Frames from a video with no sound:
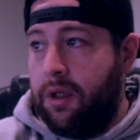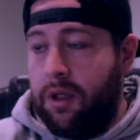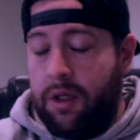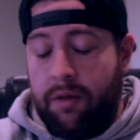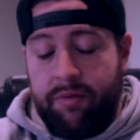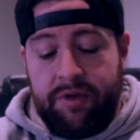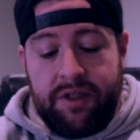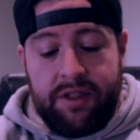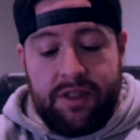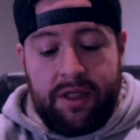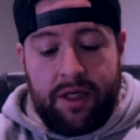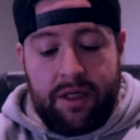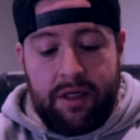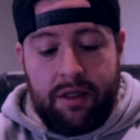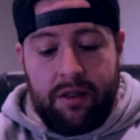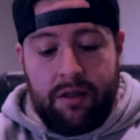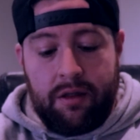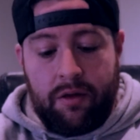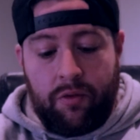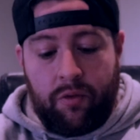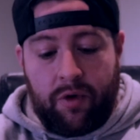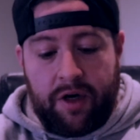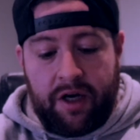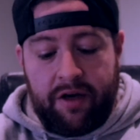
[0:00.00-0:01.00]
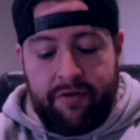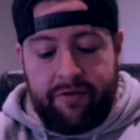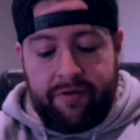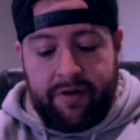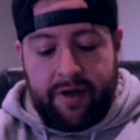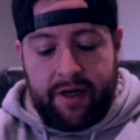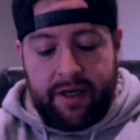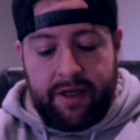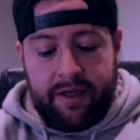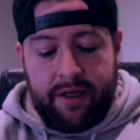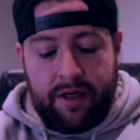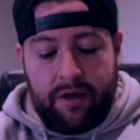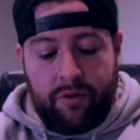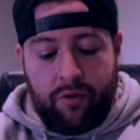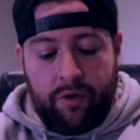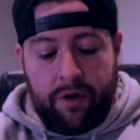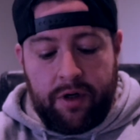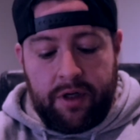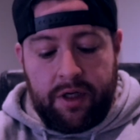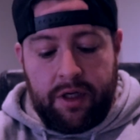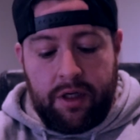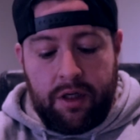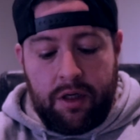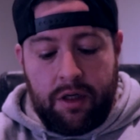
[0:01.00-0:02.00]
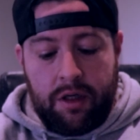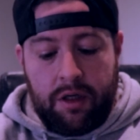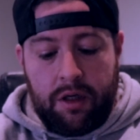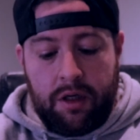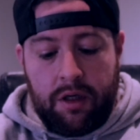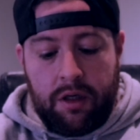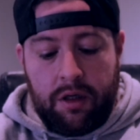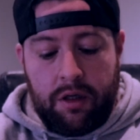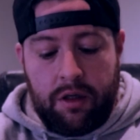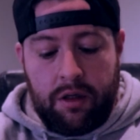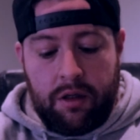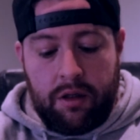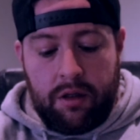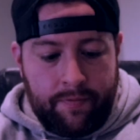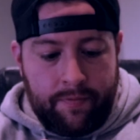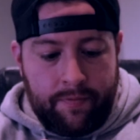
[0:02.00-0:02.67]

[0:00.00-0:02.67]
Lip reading: Let me sign into the Wi-Fi network here.